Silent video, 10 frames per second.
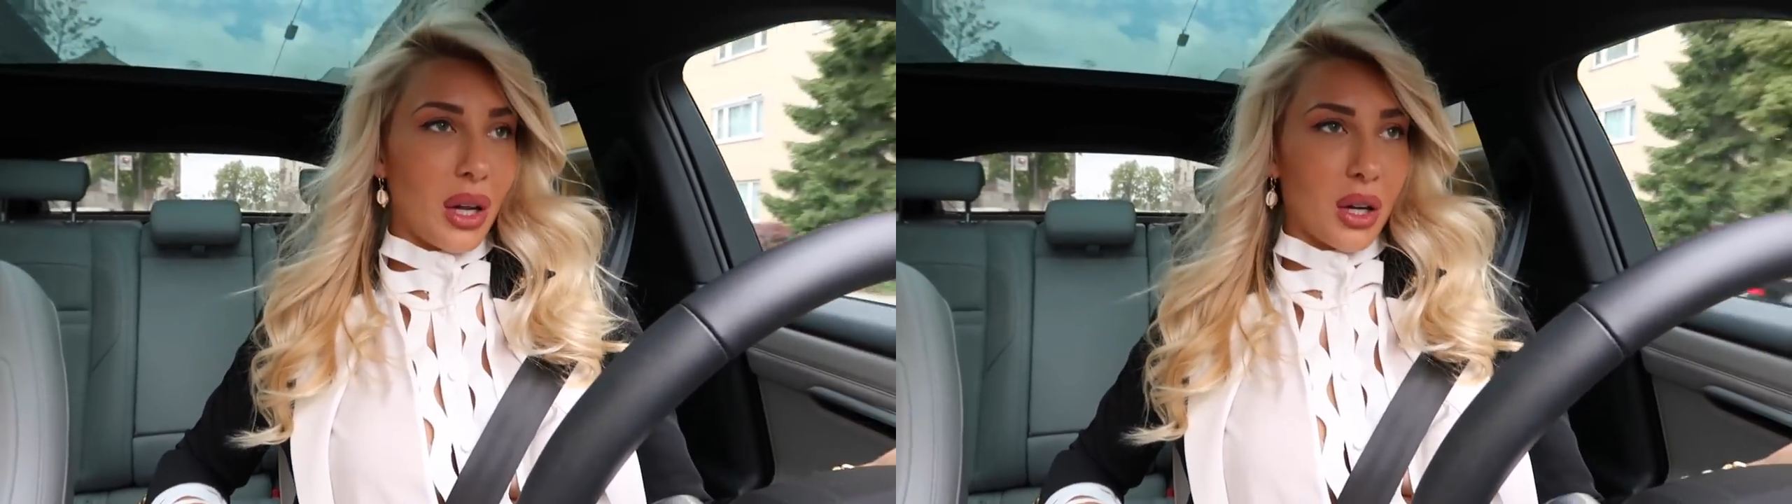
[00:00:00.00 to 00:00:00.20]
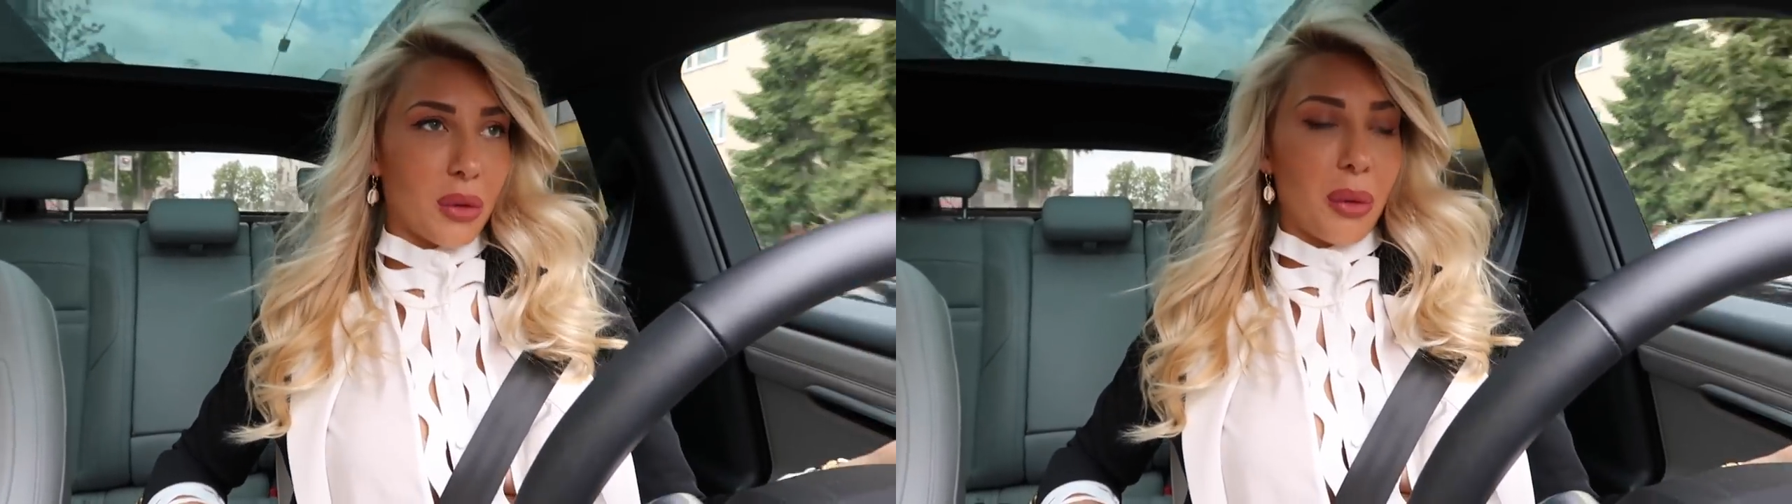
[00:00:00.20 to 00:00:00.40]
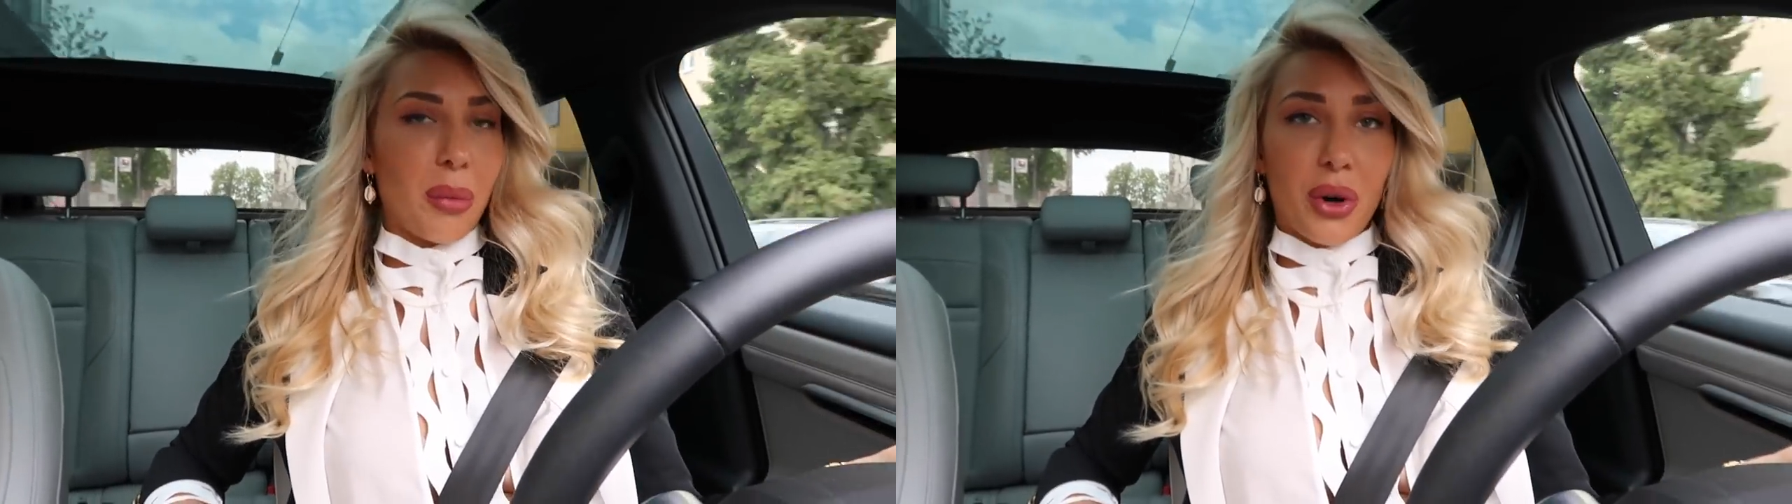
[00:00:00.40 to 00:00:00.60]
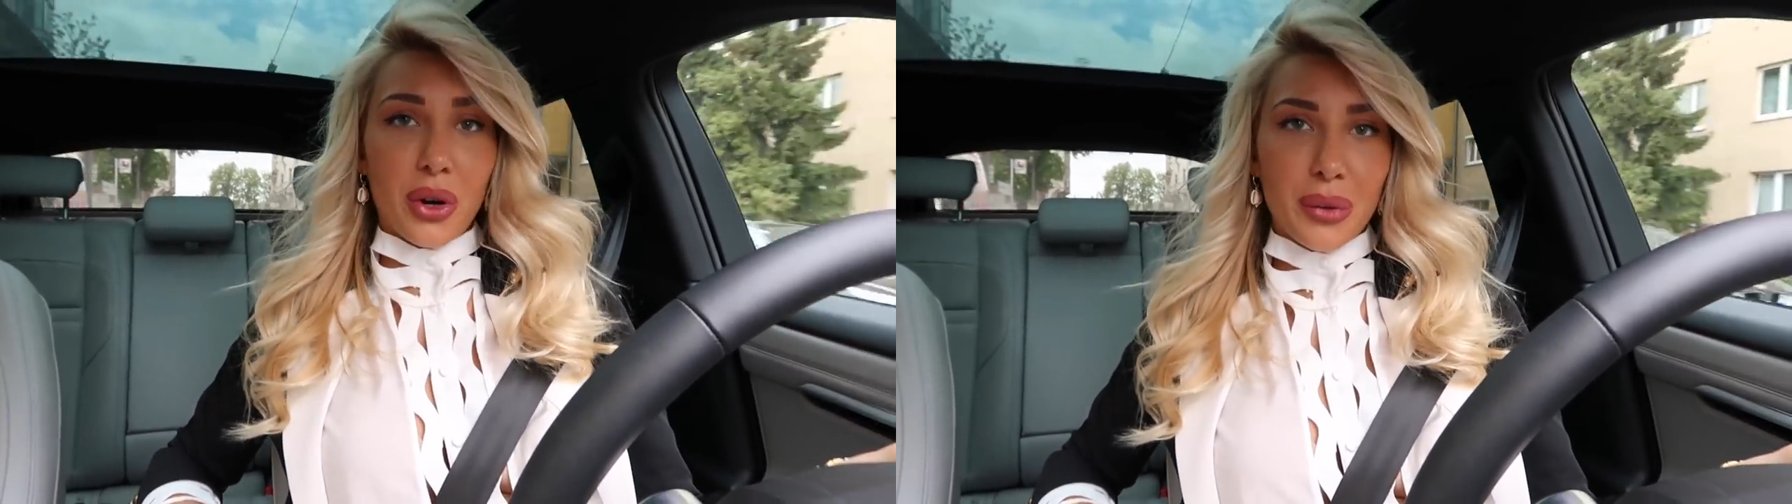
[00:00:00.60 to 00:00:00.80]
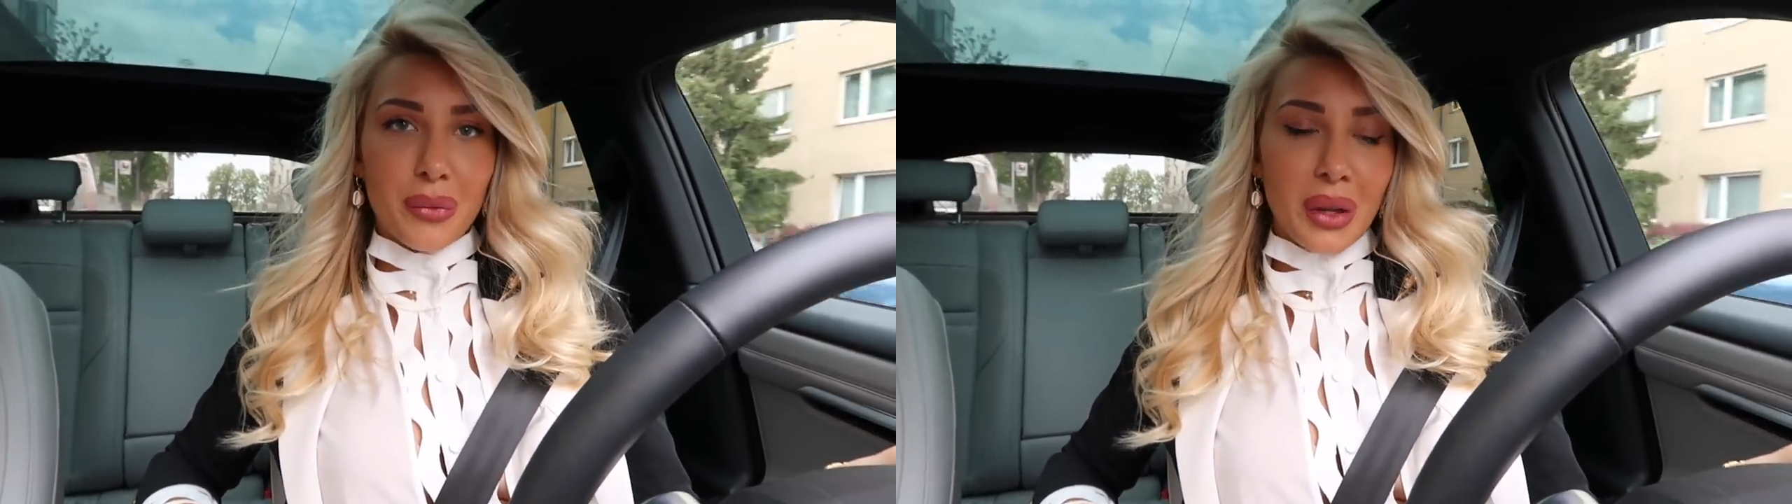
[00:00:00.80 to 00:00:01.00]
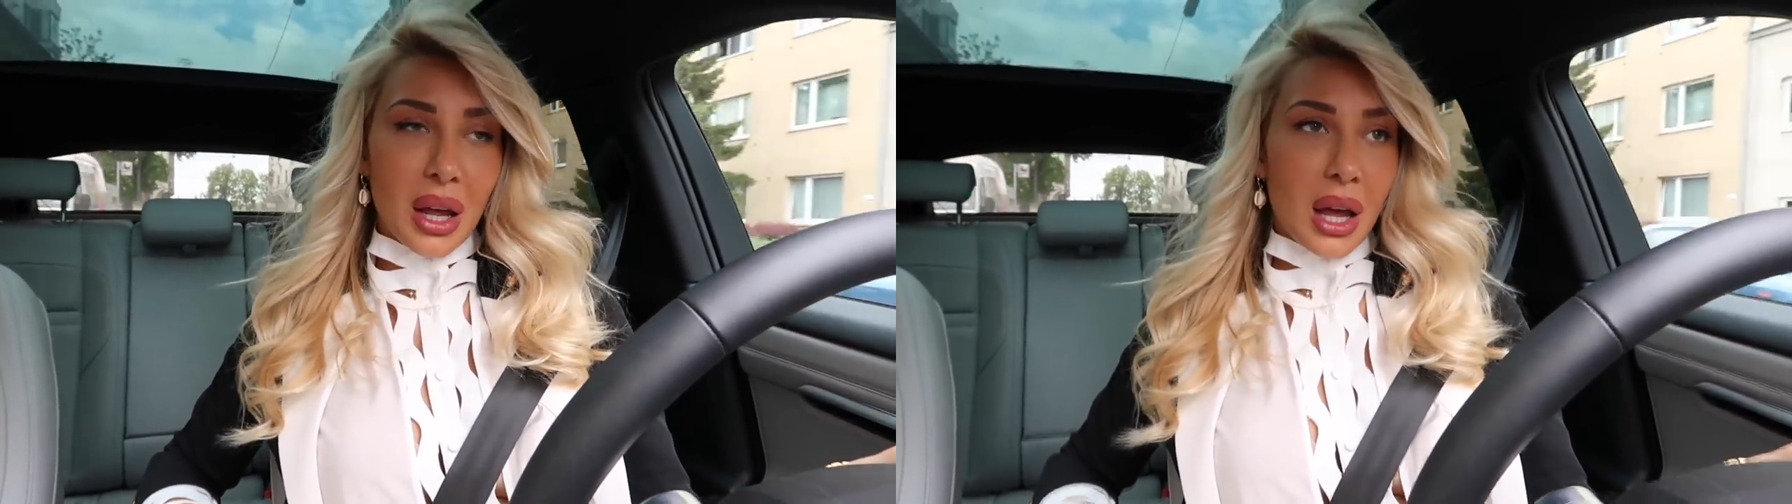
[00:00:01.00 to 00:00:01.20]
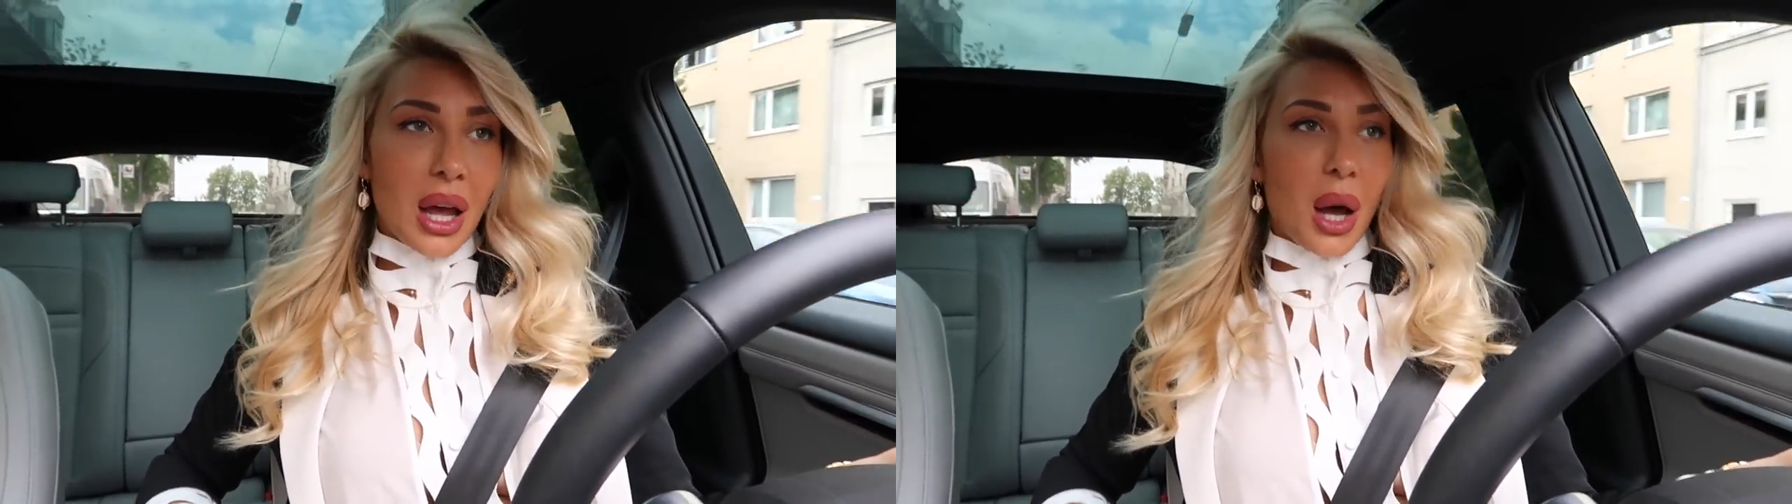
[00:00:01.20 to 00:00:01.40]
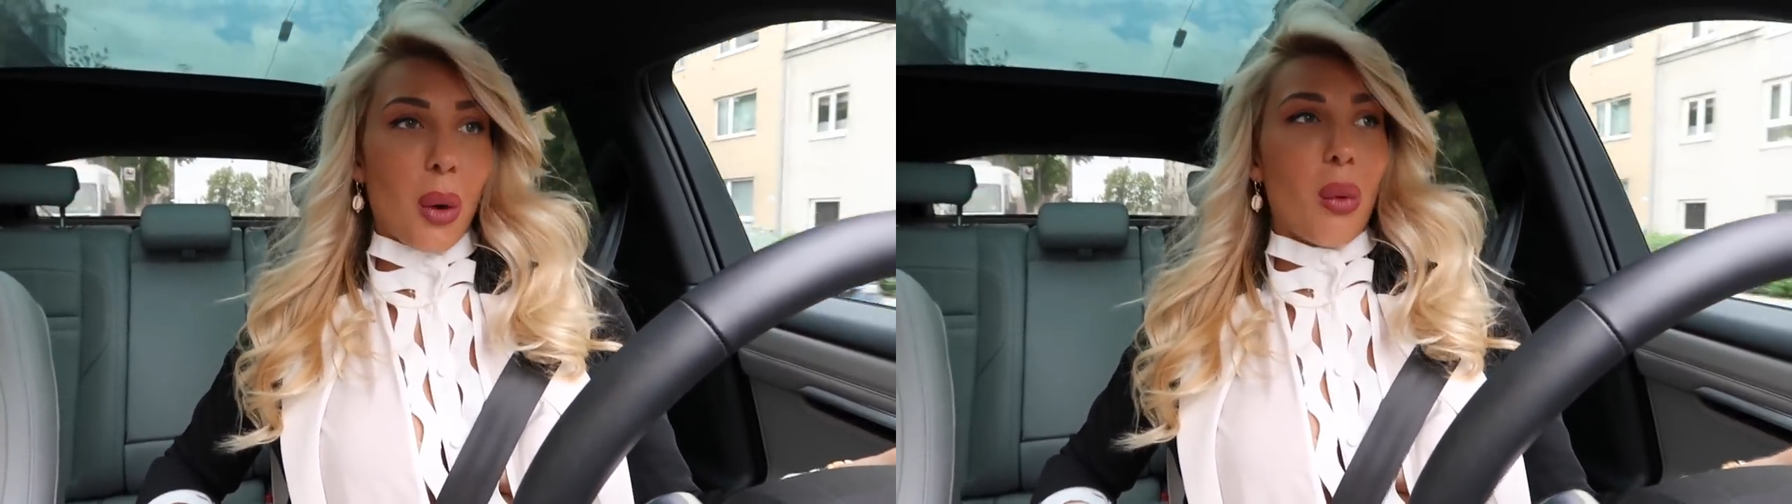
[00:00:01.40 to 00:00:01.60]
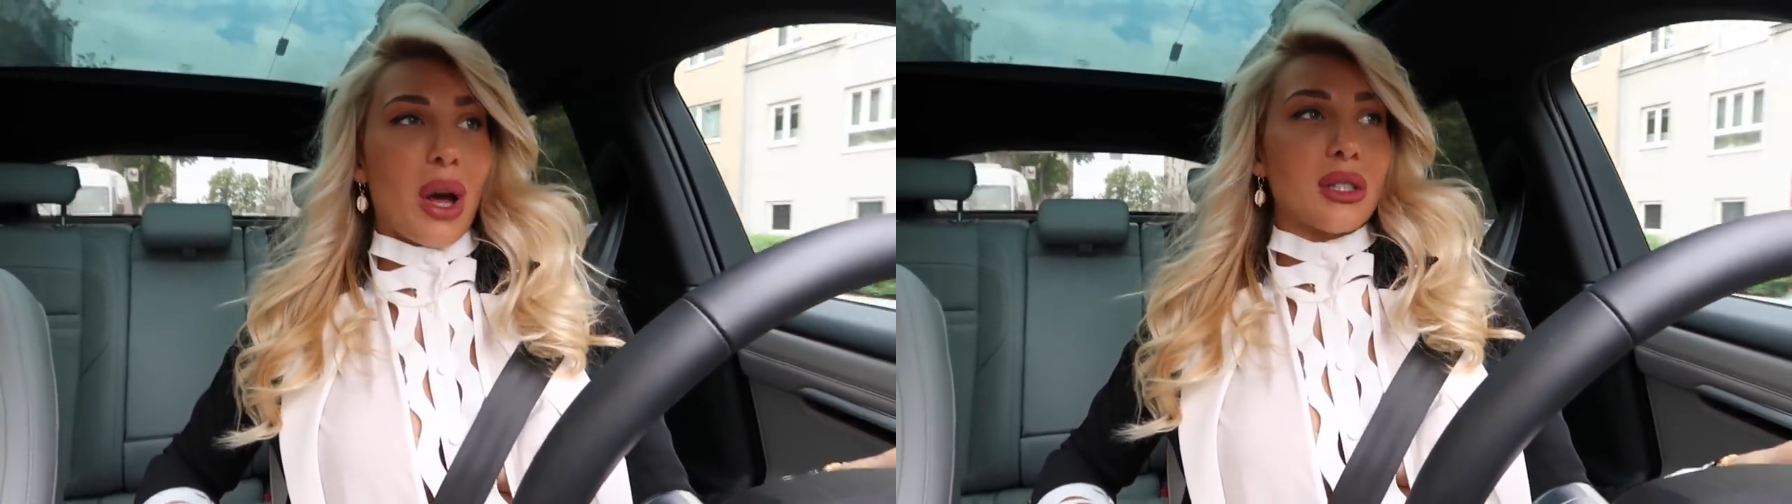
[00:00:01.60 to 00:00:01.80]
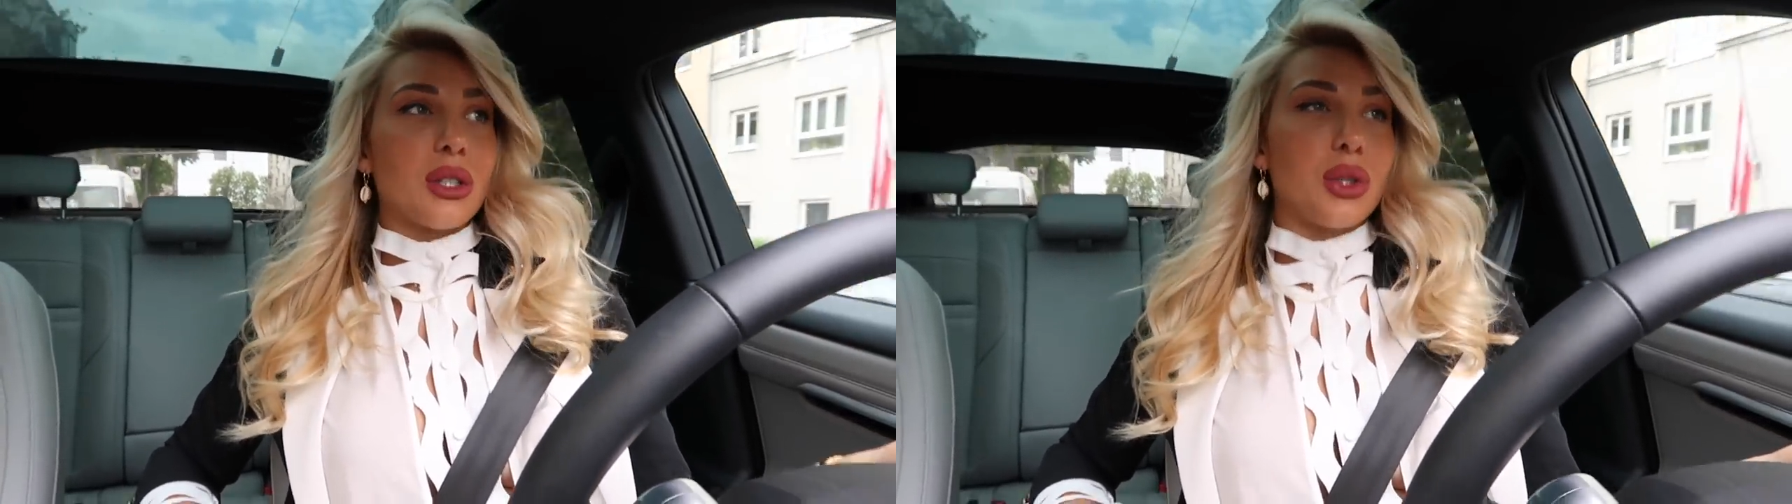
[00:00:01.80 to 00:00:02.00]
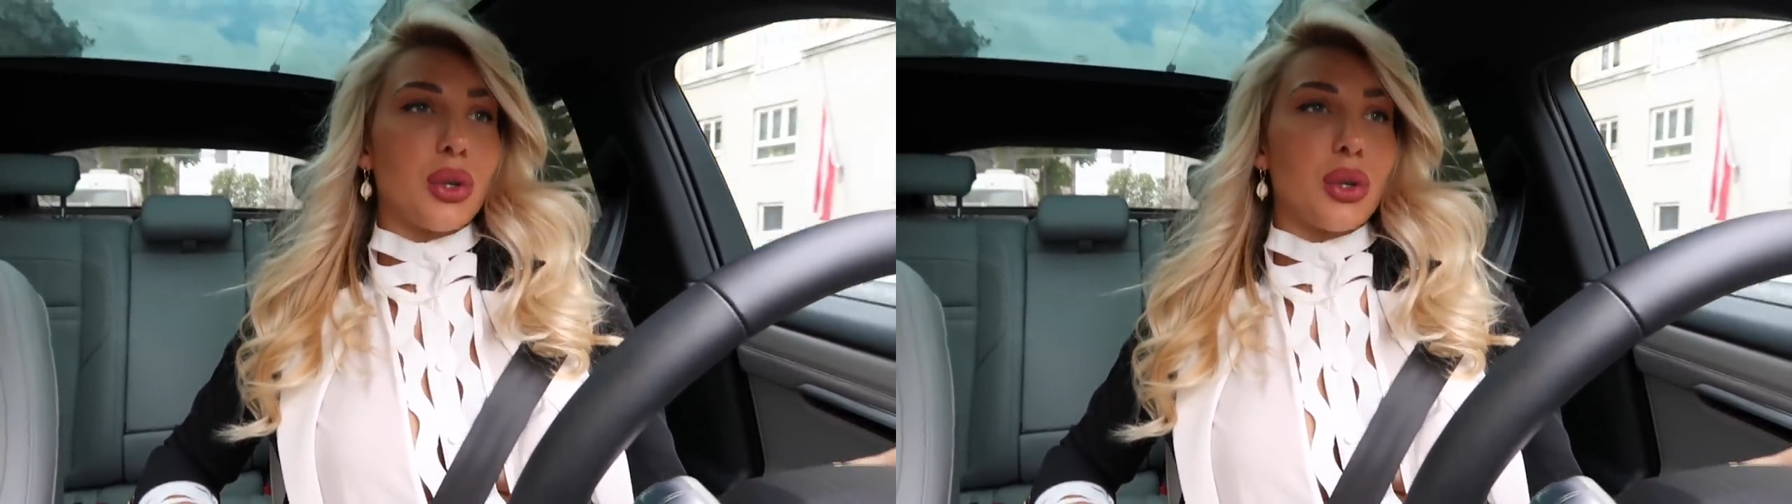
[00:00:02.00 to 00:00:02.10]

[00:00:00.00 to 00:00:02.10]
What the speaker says: I got prepared, went